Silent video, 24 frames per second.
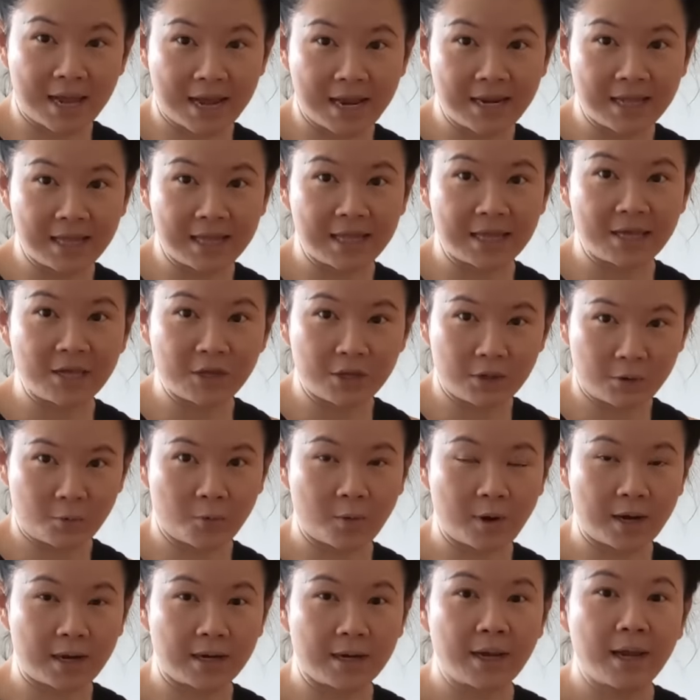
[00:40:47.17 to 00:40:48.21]
anything you
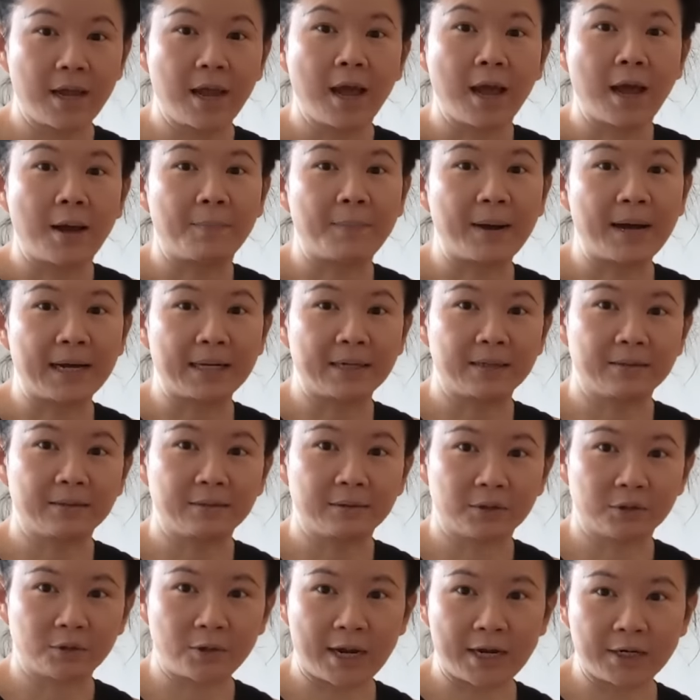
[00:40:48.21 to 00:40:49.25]
want. But
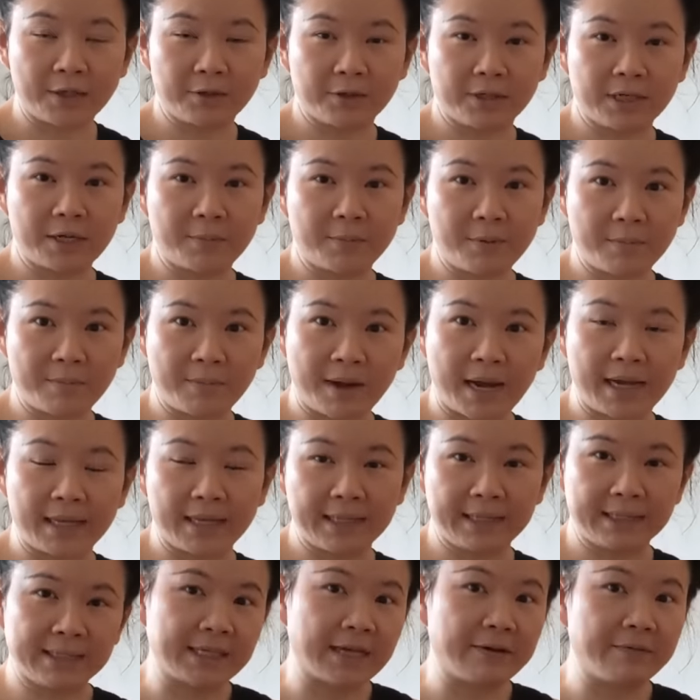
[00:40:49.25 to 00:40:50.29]
try to keep in
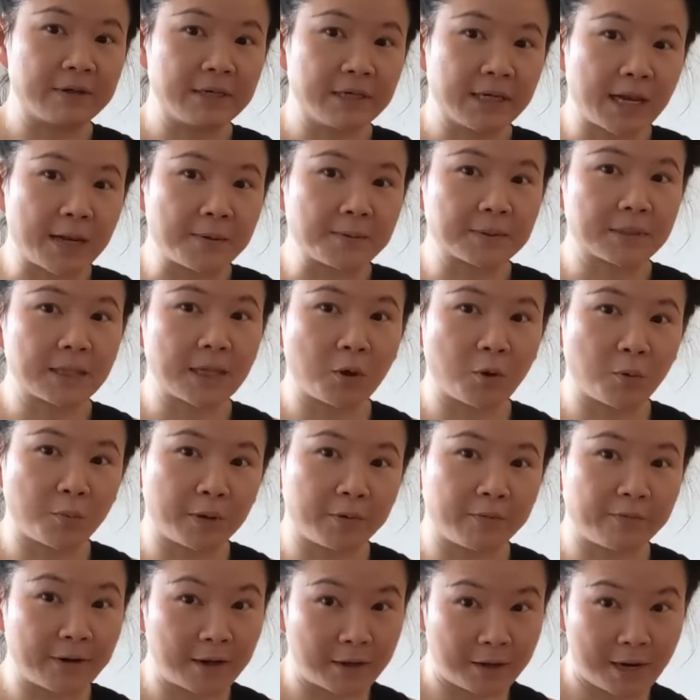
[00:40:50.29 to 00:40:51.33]
mind these seven tips. They will
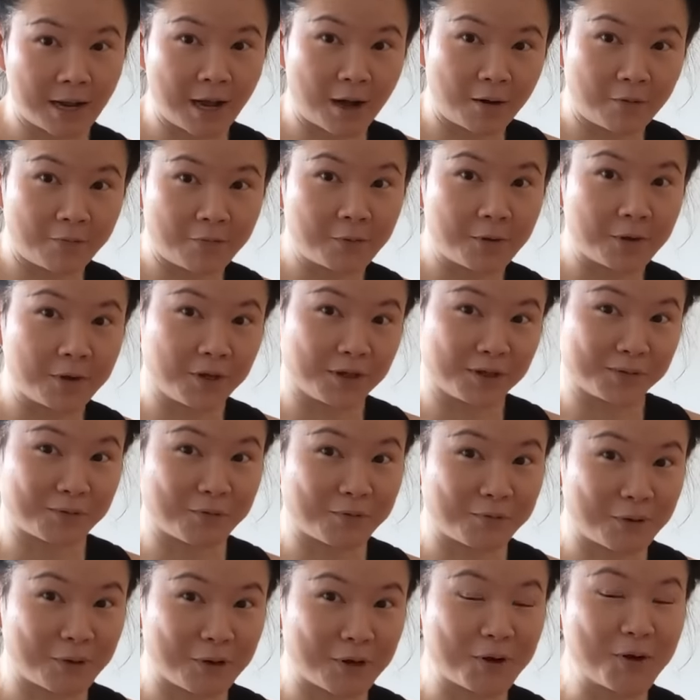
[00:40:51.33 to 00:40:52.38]
be very helpful and useful
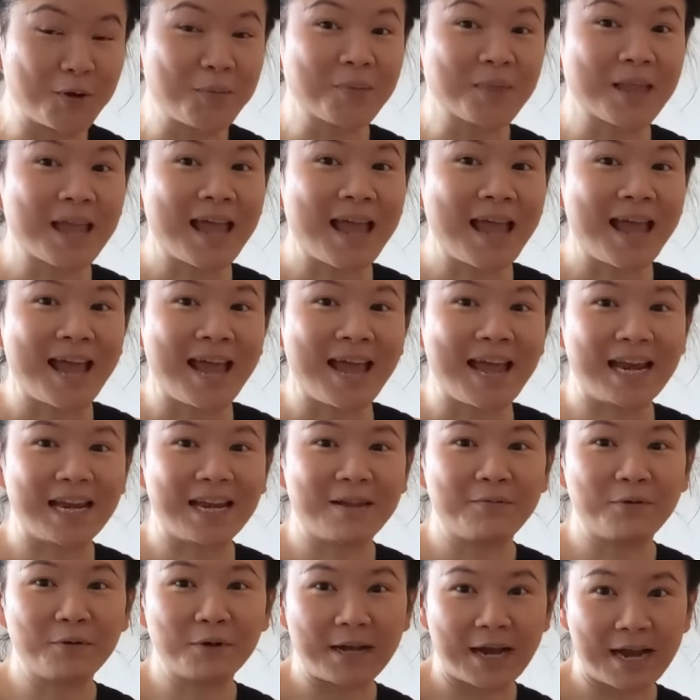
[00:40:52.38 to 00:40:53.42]
for you.
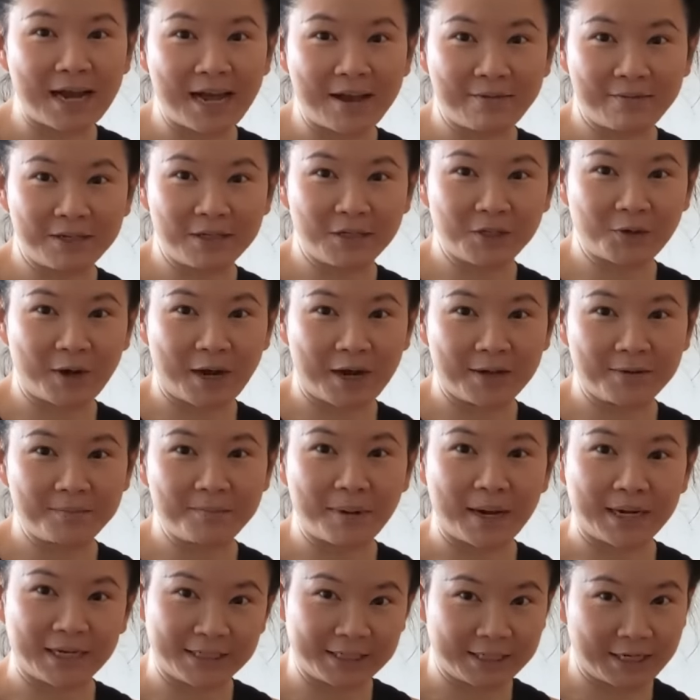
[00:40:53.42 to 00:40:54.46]
And if you guys haven't joined
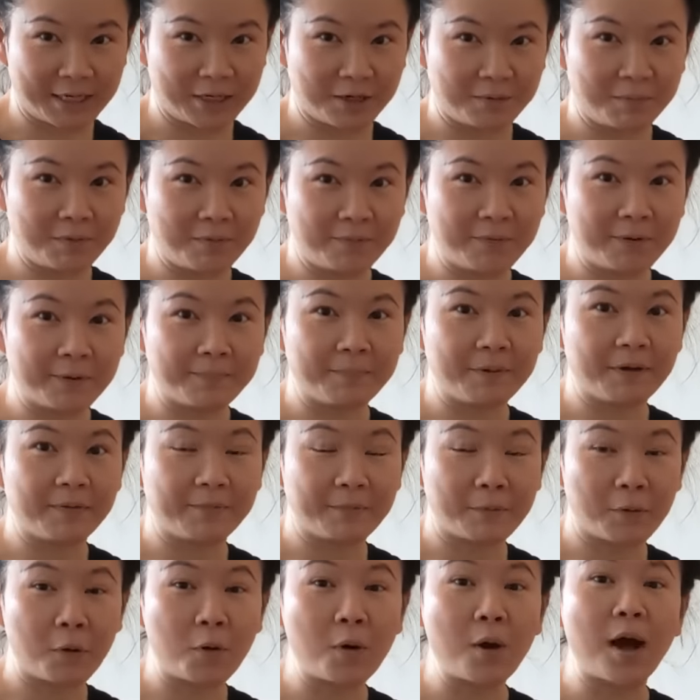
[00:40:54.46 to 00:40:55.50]
my channel
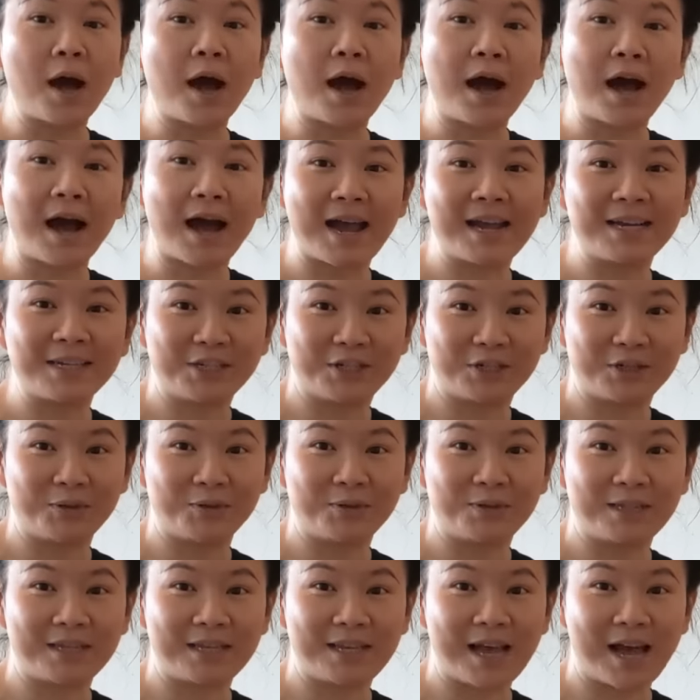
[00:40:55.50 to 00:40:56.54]
before, I do
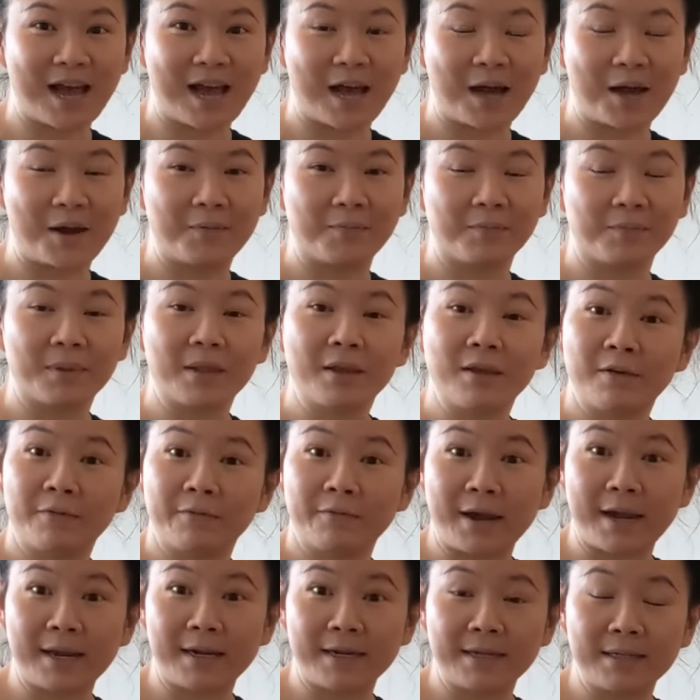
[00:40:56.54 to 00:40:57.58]
the um,
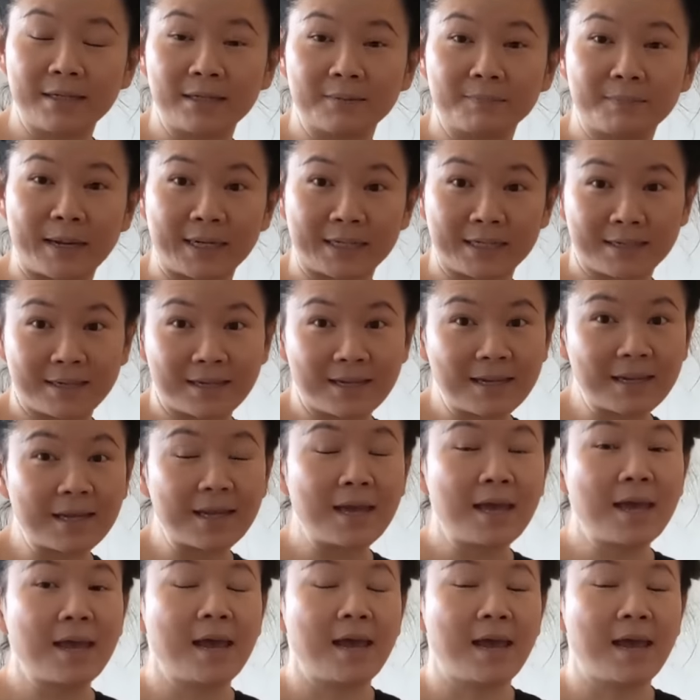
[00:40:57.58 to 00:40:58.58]
finance budgeting